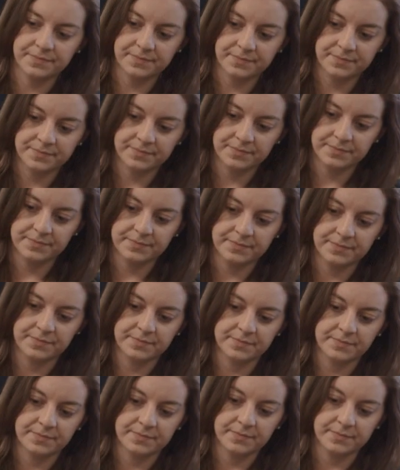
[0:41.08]

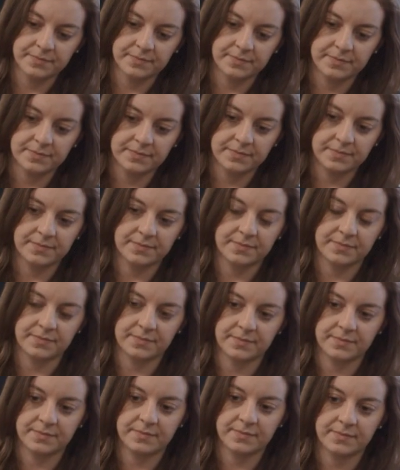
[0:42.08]

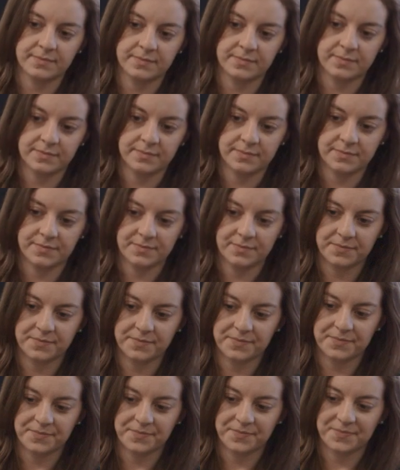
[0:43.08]

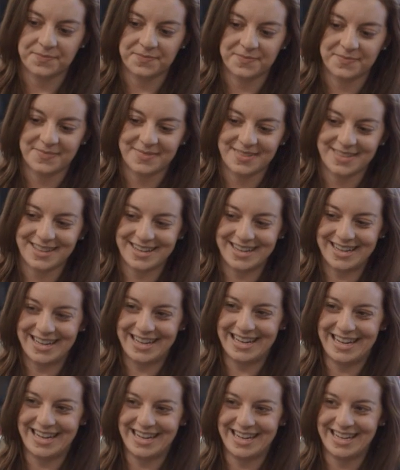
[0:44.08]

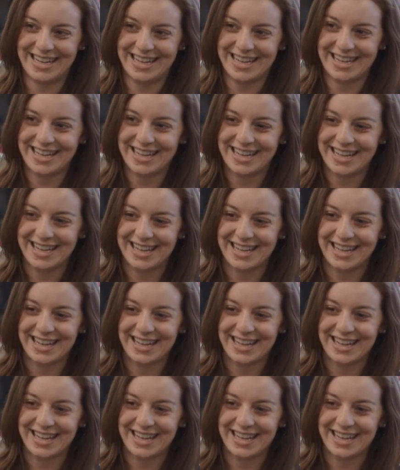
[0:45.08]
(silent)